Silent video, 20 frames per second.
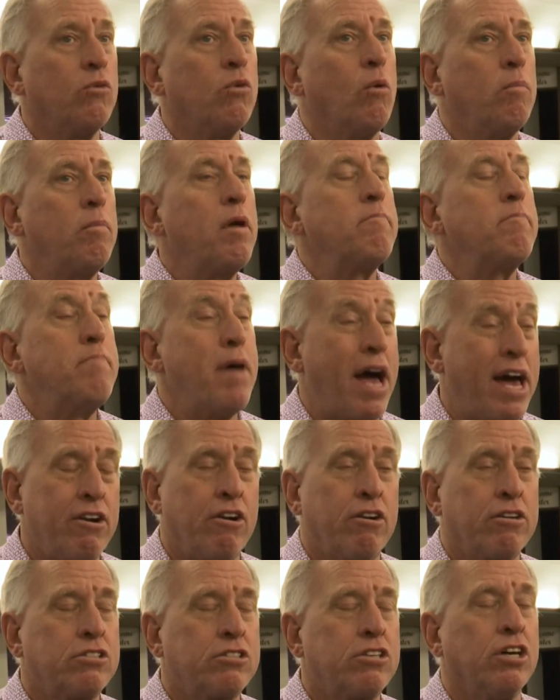will be
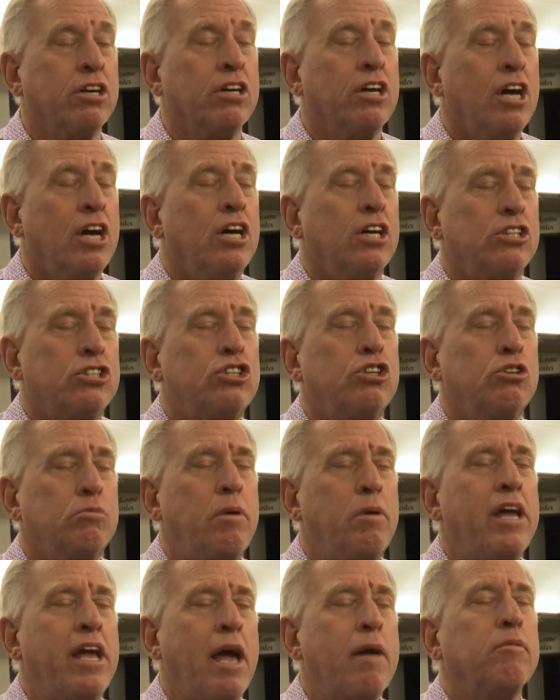better to to
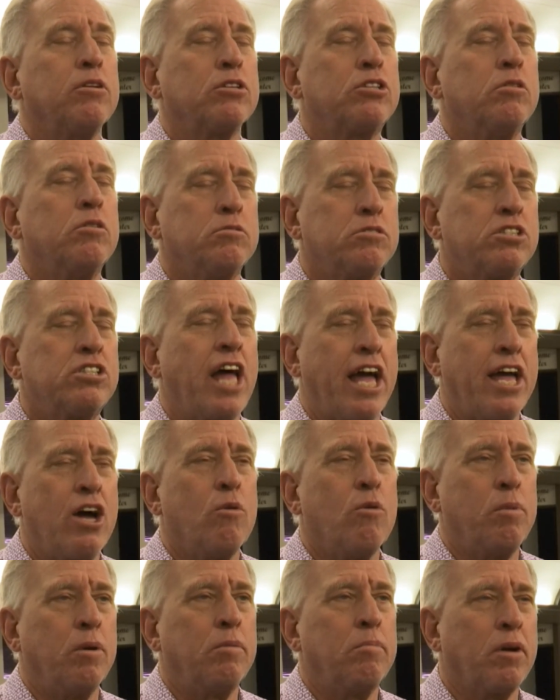be able to stay
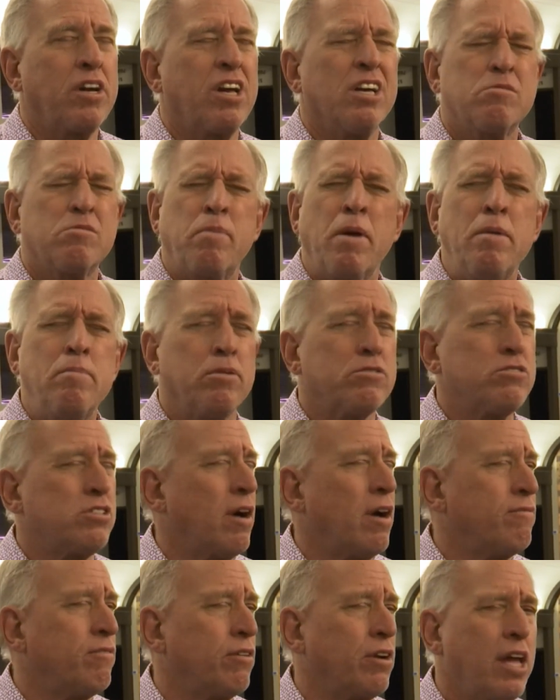open because people
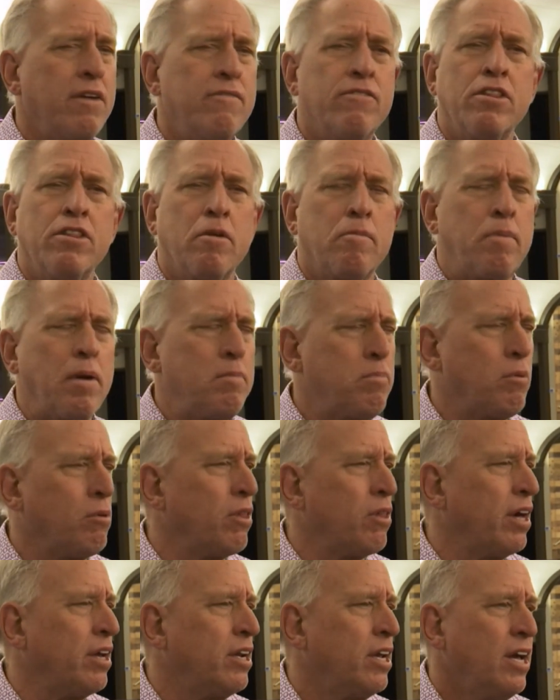suffered. Even the people
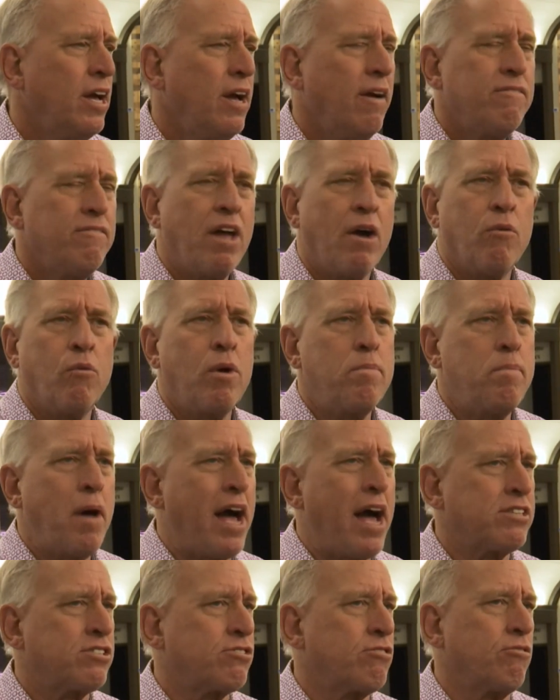that that we
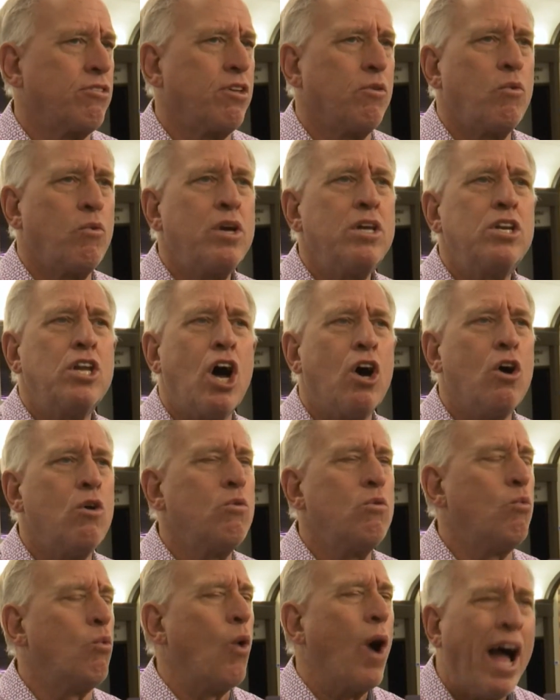pastor, that we
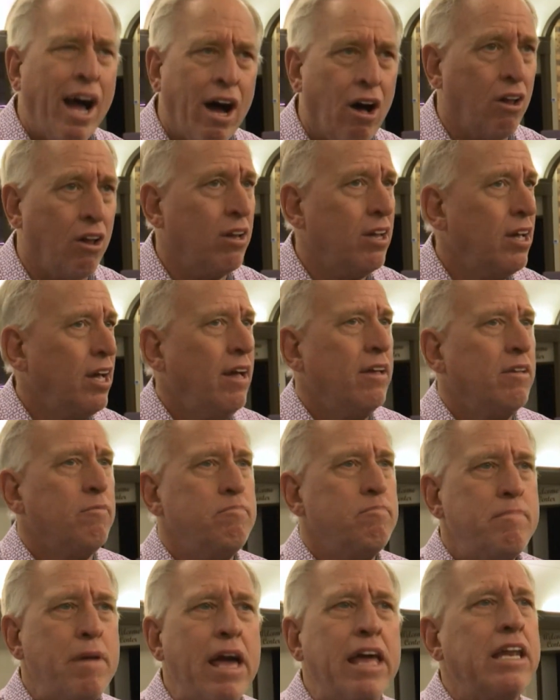know well,
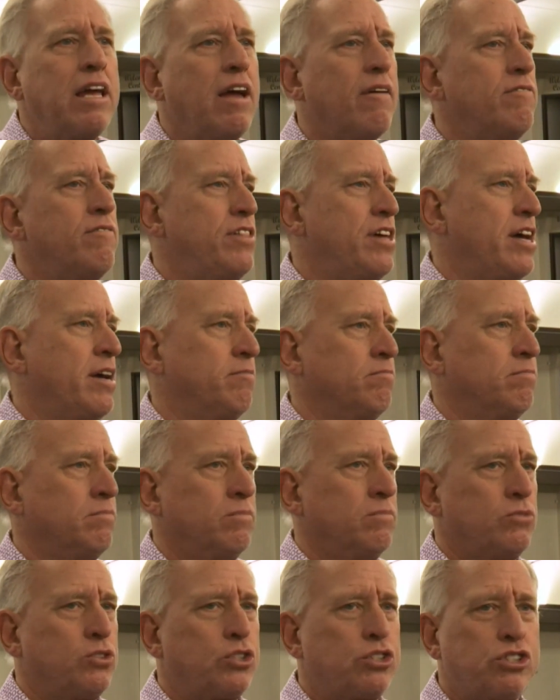many of them
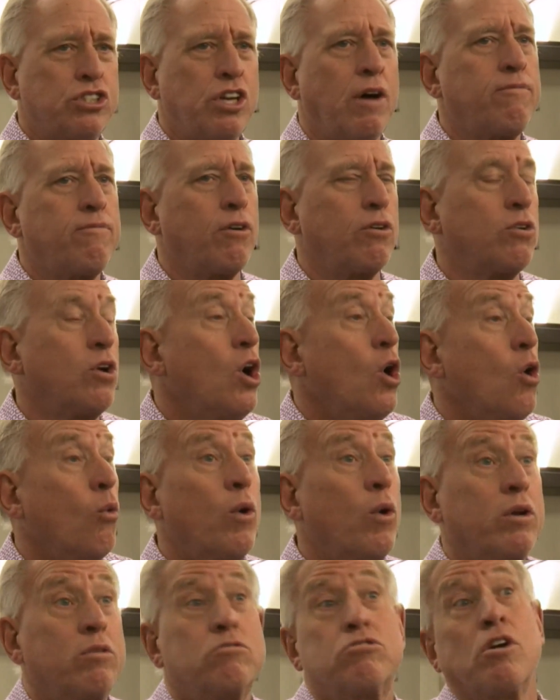suffered
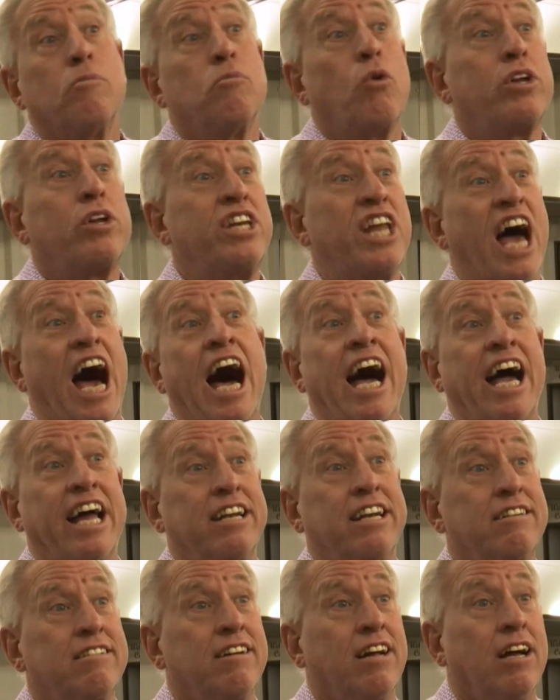when someone died.
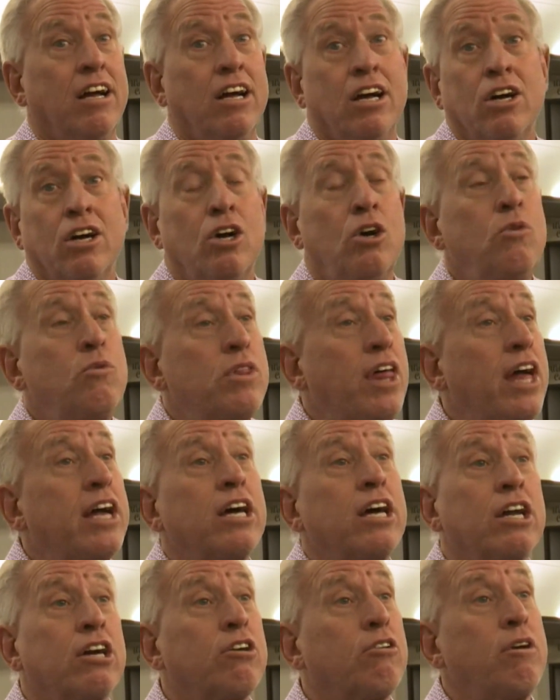Who were they
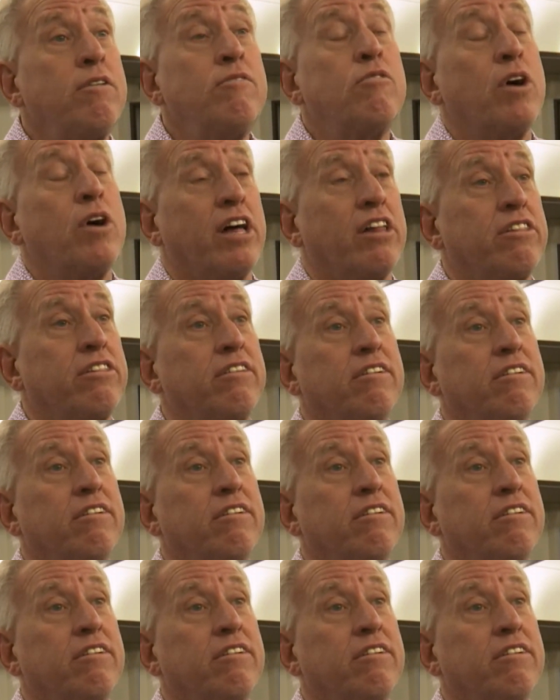going to grieve with?